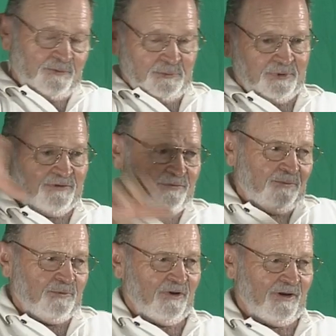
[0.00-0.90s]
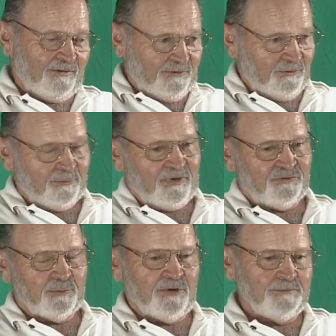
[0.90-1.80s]
We'd play football out there and
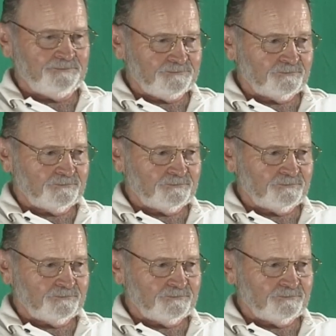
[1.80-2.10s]
baseball.